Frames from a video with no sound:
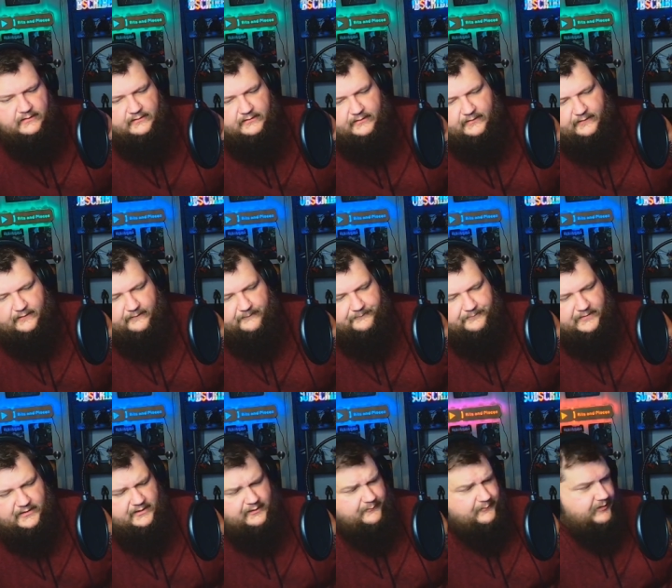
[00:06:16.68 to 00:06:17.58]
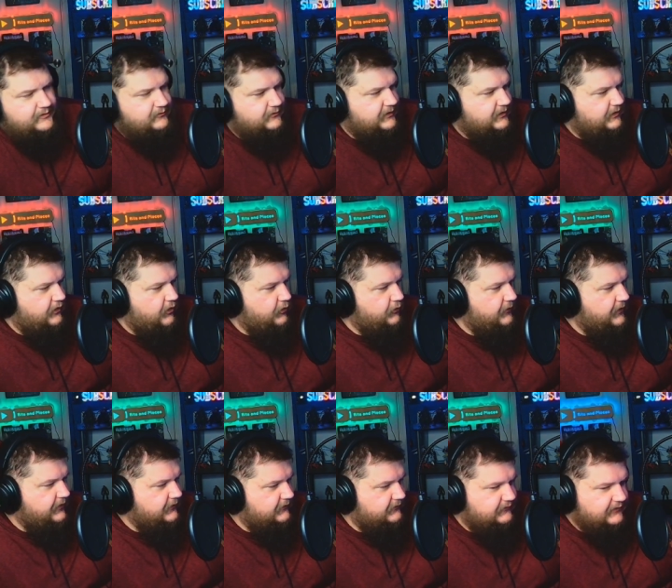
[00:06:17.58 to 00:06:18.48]
Um, and I'm not going to go
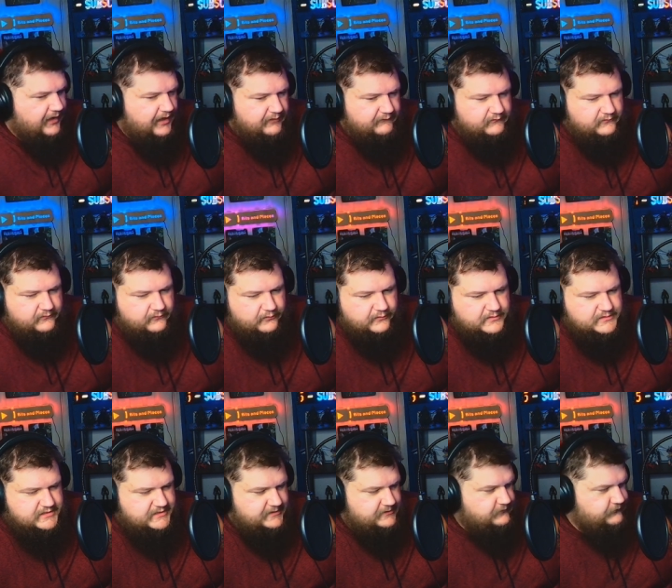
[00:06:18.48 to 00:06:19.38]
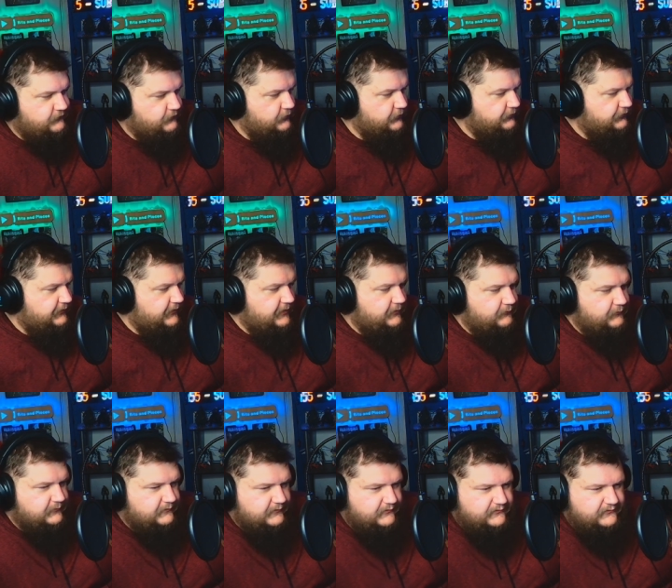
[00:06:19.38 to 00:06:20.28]
in and dive into the G4 thing
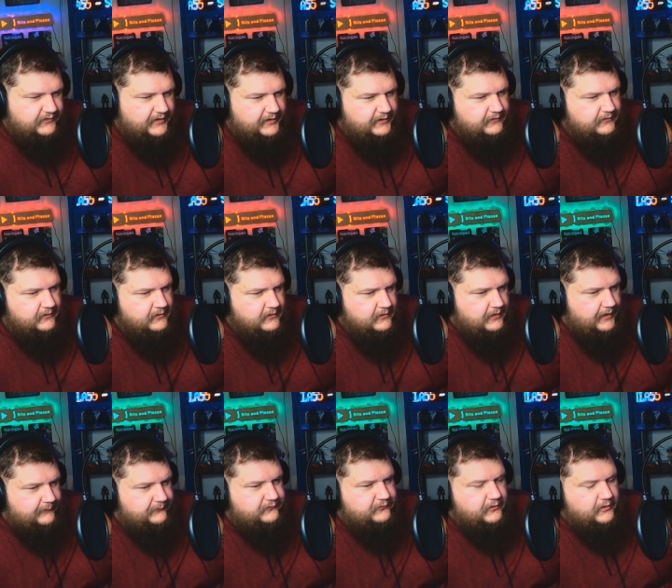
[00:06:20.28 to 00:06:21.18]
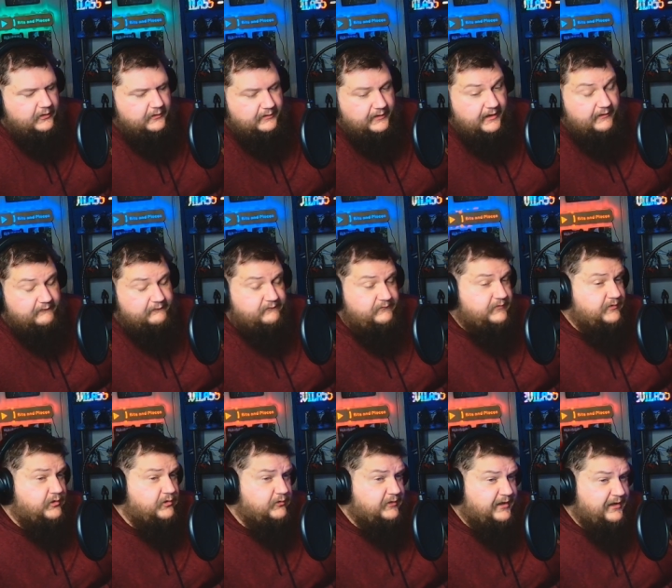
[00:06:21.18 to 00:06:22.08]
when you're saying, "I'm sorry that
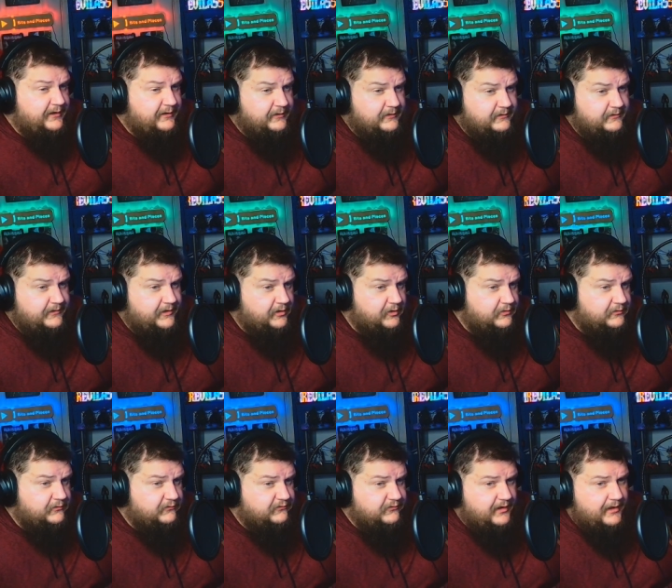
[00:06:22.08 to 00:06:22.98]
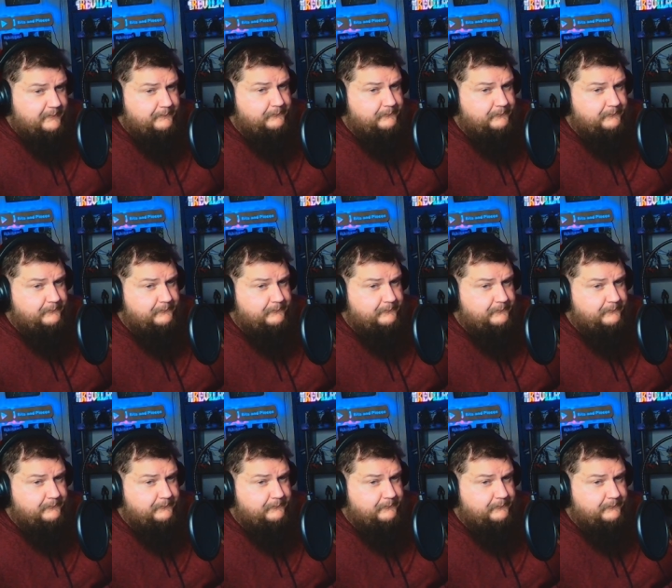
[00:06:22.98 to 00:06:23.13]
video character character's not